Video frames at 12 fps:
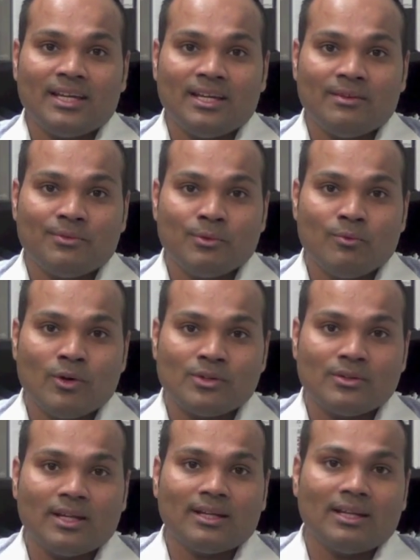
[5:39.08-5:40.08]
if you want
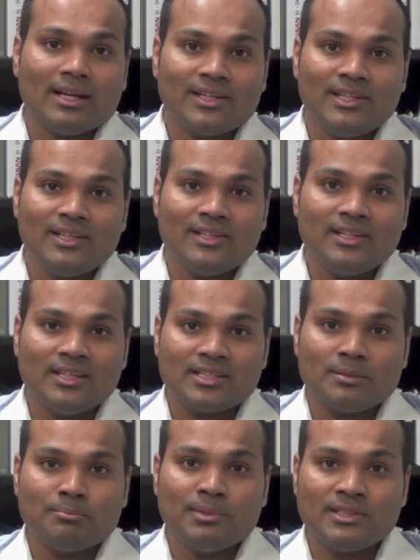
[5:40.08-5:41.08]
to get lucky in
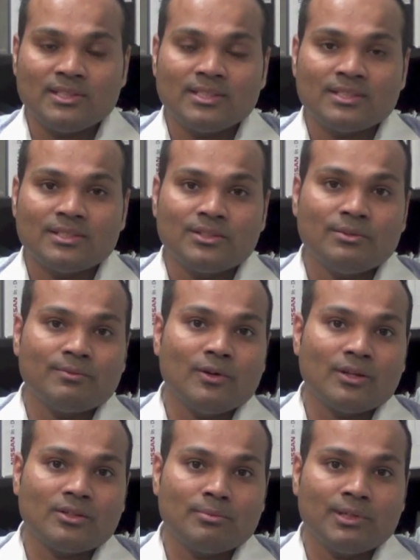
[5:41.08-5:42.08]
dealership business, you've
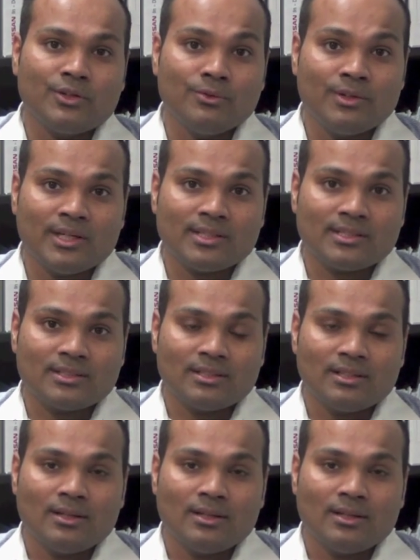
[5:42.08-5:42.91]
got to be curious.